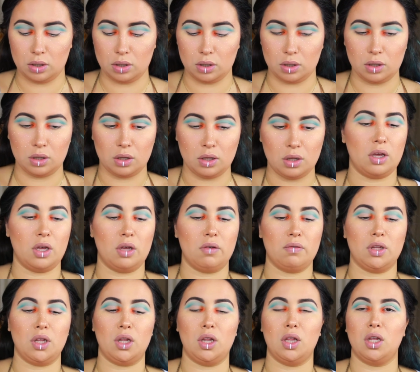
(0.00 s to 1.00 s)
I
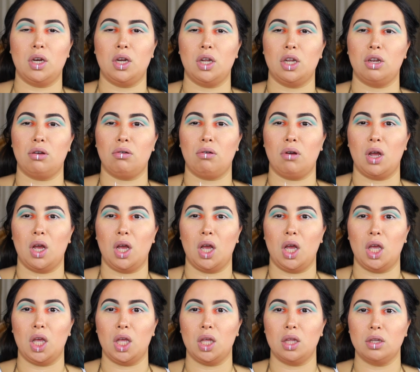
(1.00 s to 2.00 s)
have to let it
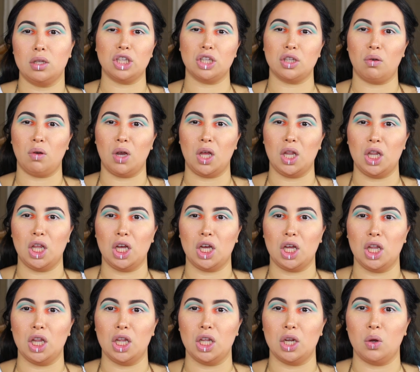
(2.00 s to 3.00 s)
dry so I
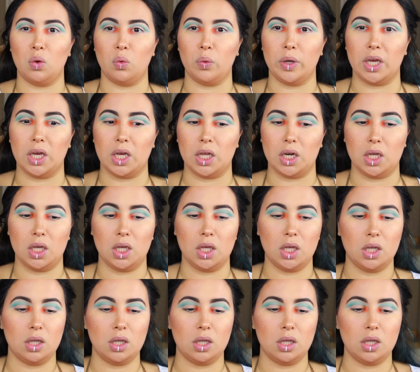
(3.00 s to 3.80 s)
look a little weird.